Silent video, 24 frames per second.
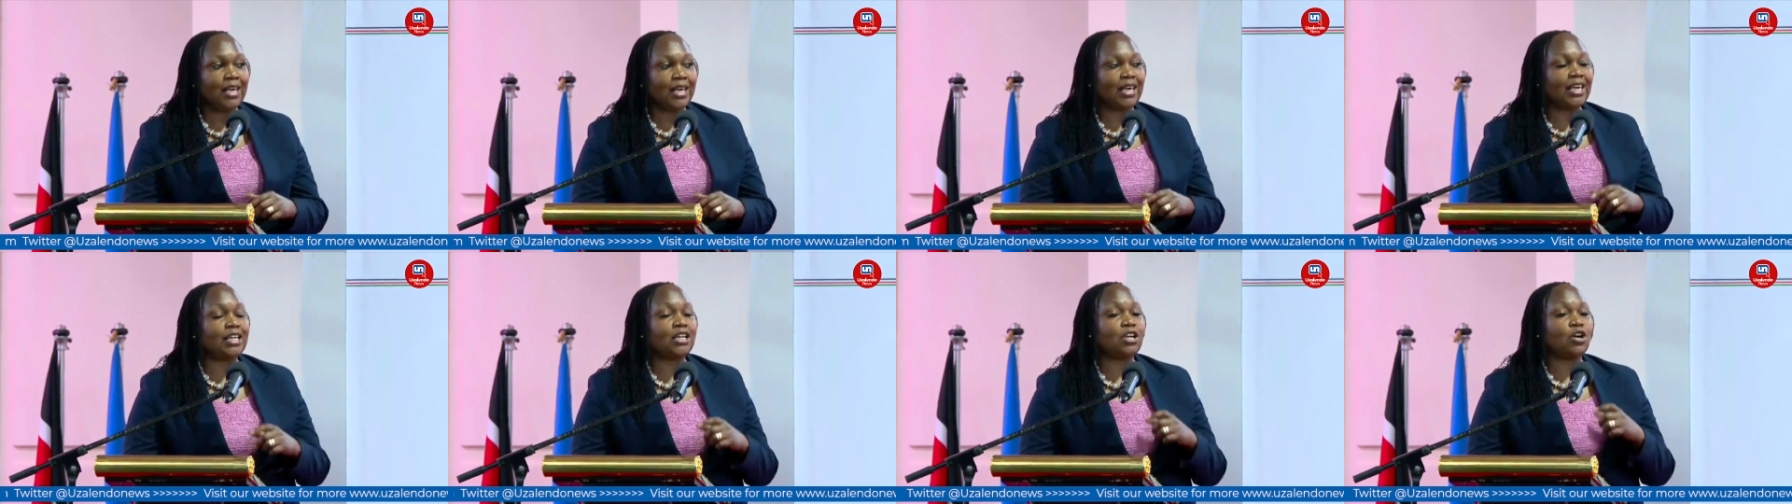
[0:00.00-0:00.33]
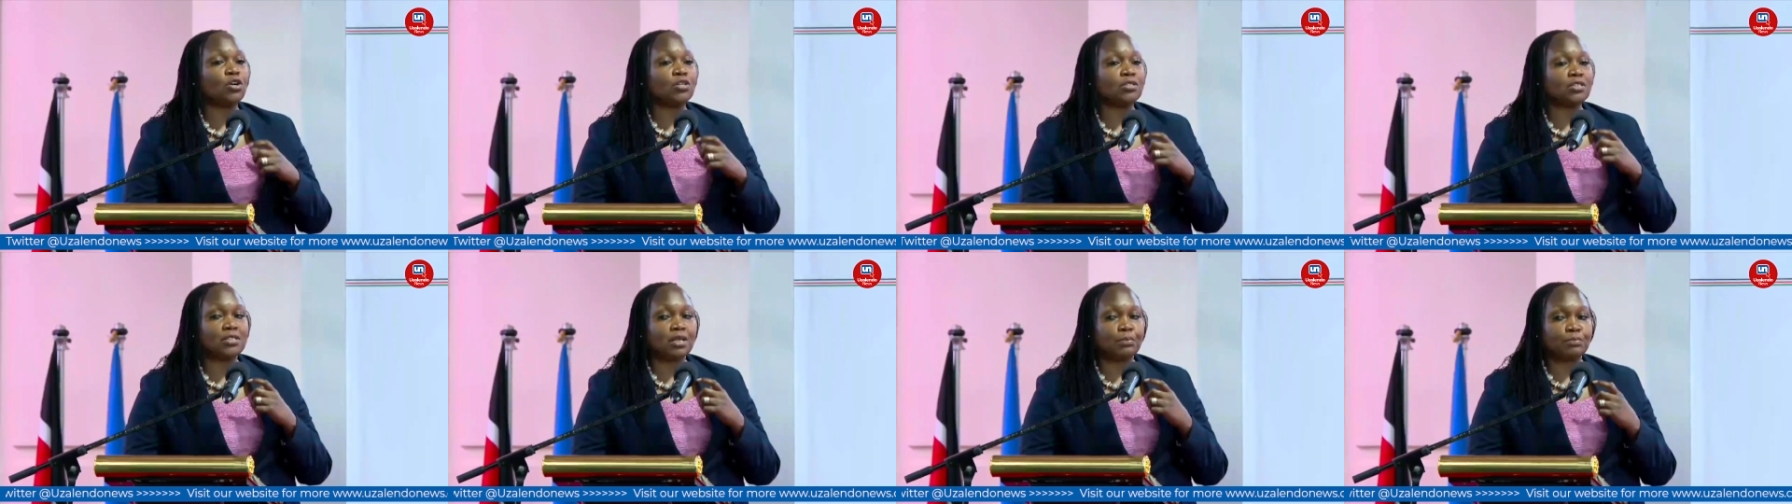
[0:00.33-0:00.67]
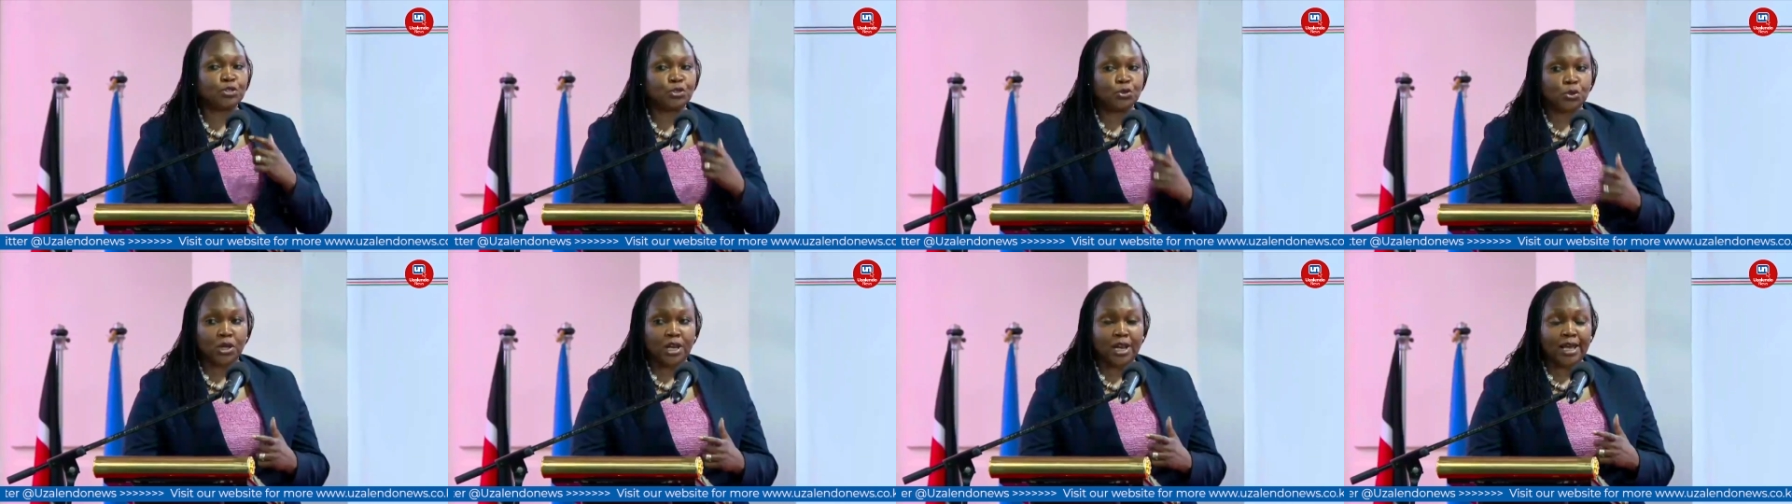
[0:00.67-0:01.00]
in
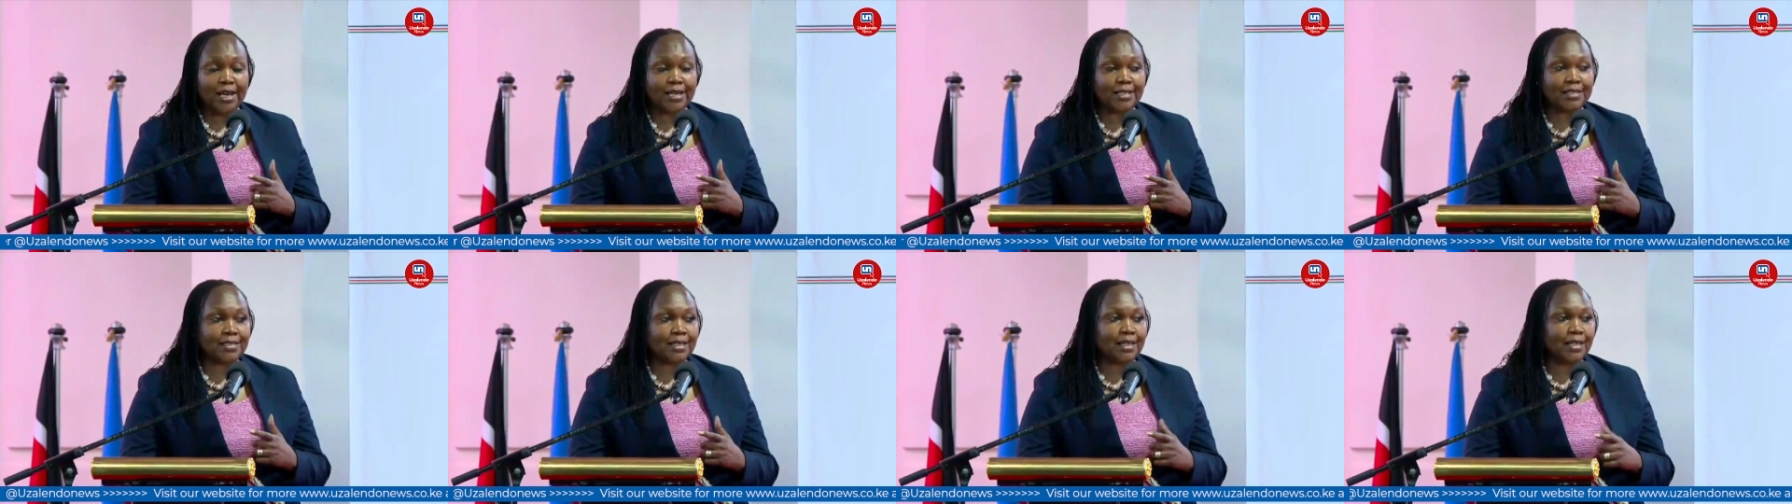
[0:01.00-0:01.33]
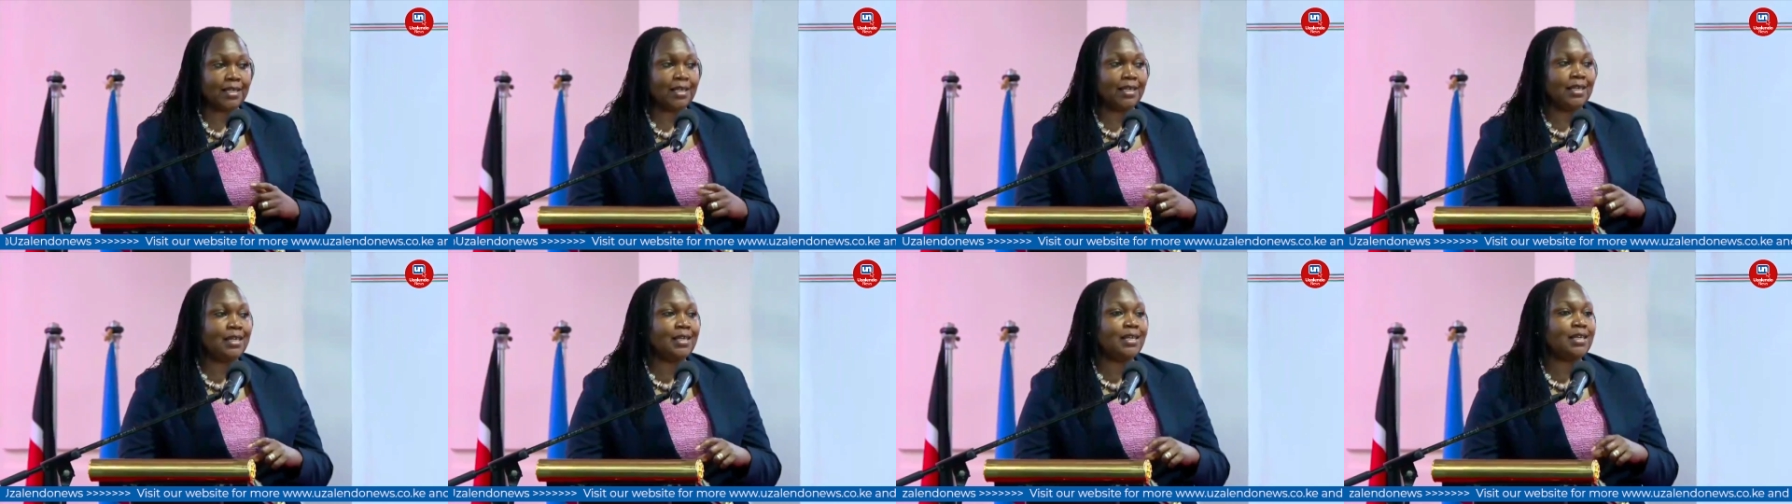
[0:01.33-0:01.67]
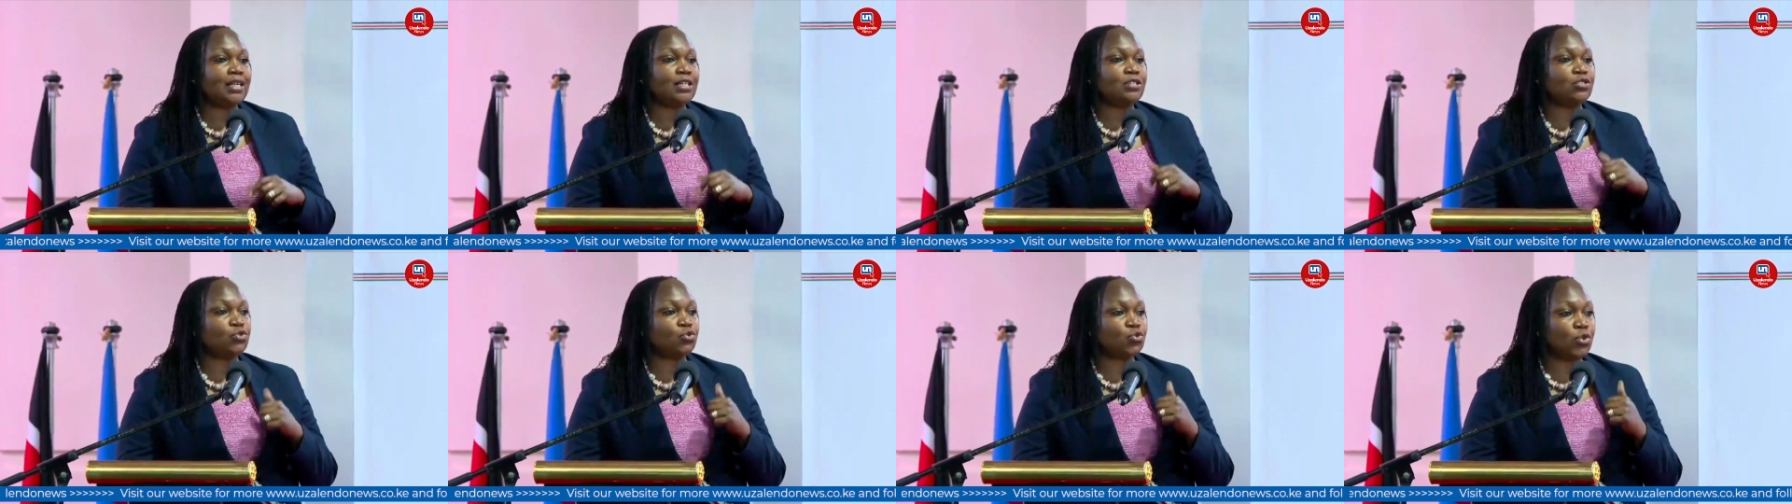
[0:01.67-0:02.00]
conceptualizing,
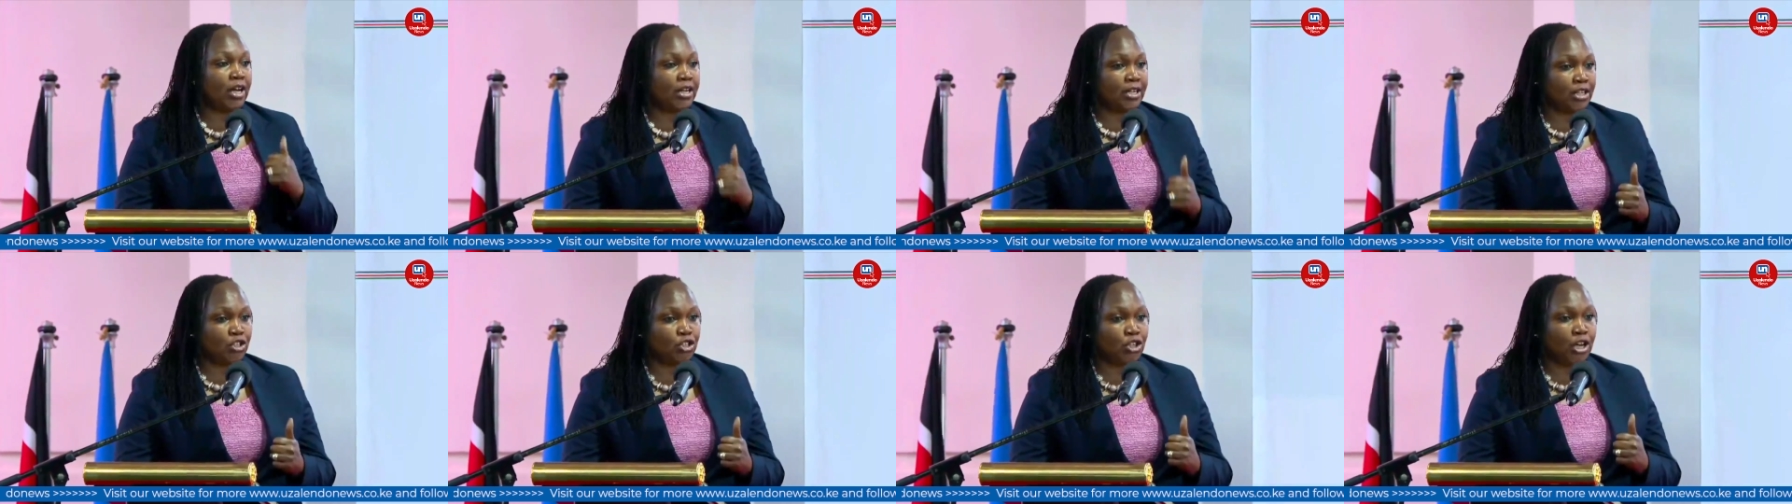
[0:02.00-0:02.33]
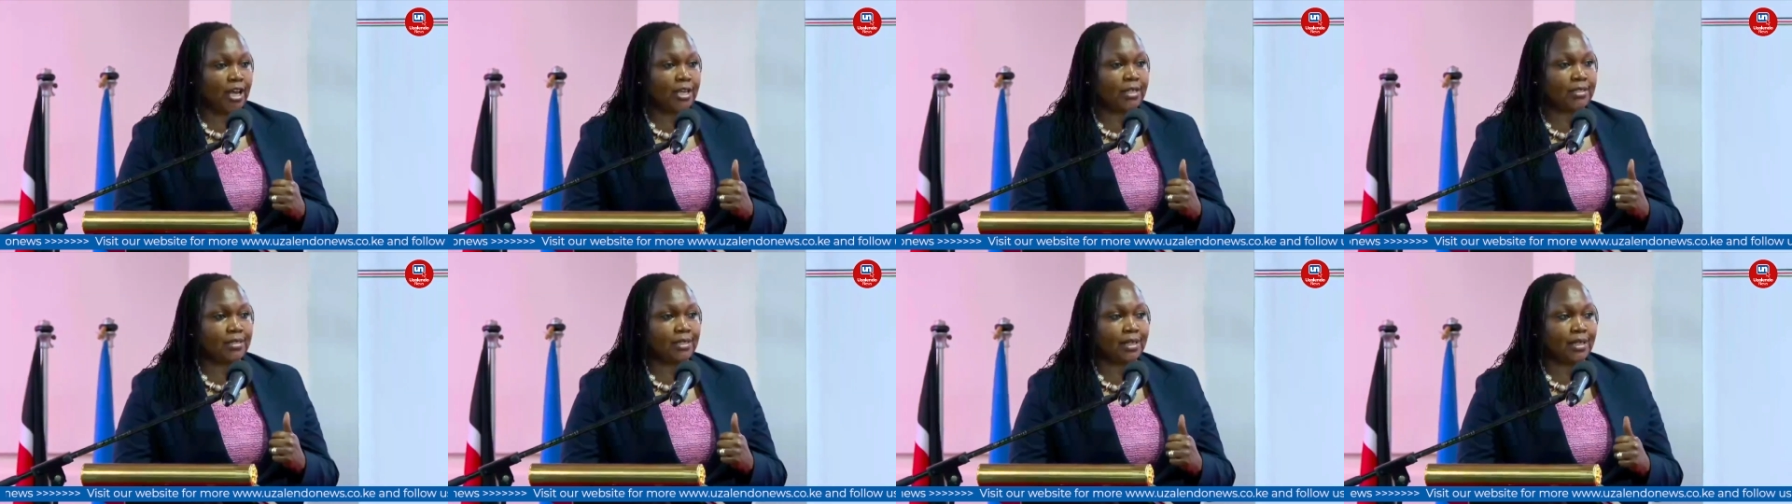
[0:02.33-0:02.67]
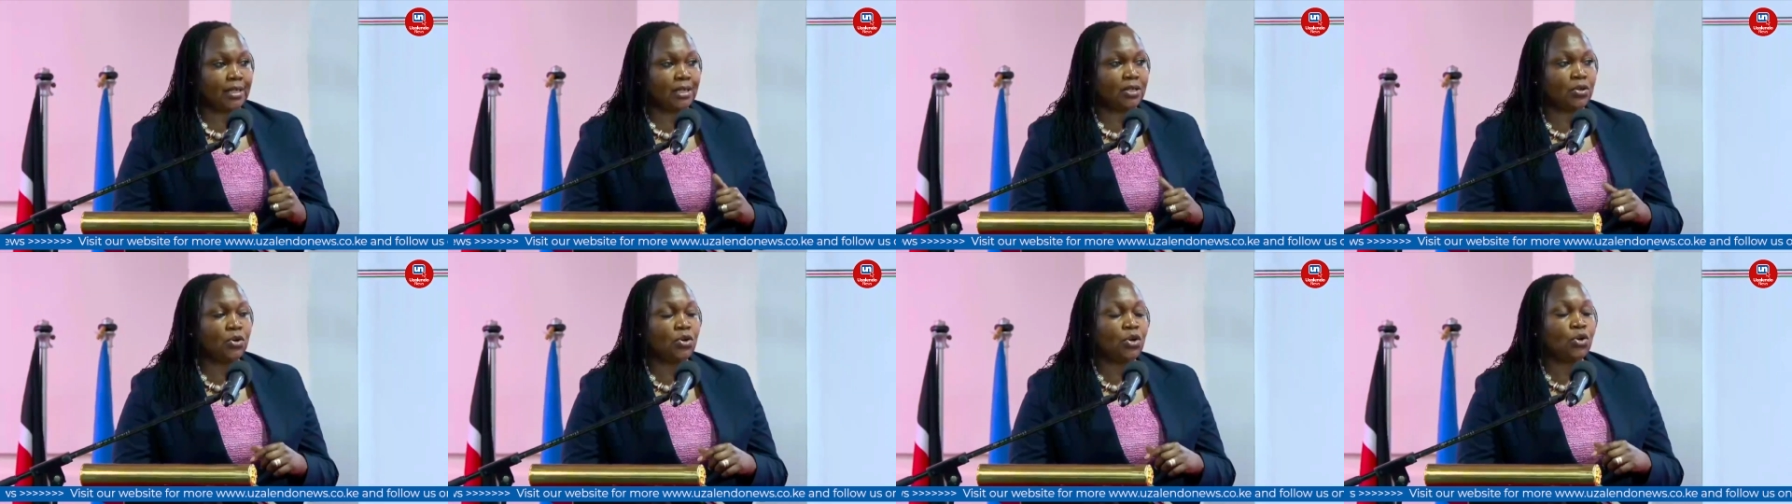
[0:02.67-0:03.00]
in
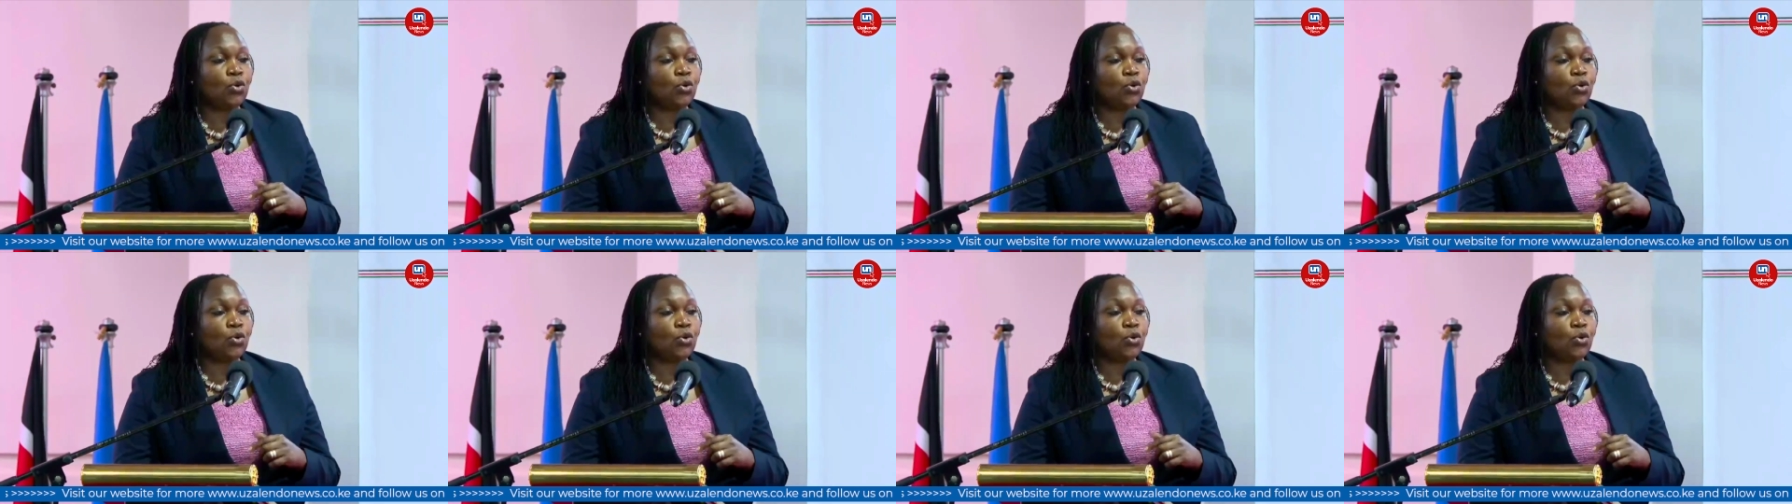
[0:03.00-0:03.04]
strategizing,